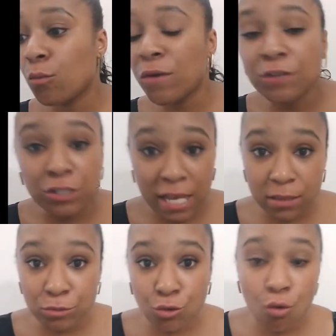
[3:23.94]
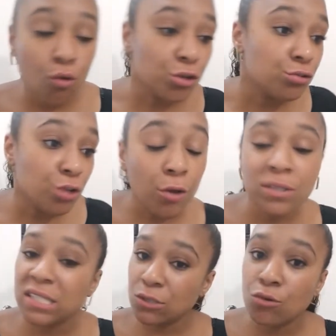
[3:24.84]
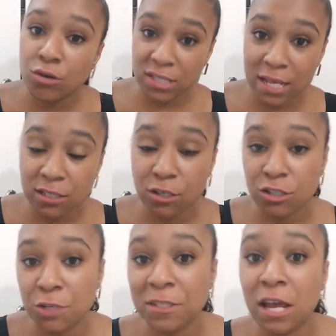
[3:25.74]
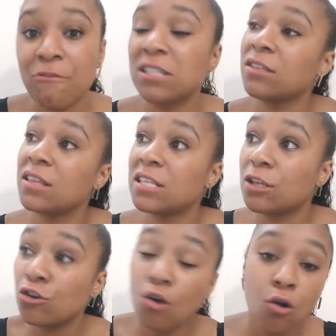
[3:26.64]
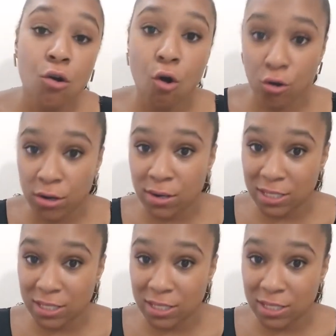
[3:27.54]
Whether you take them to court or you don't, still contact Consumer Direct so that there's a log on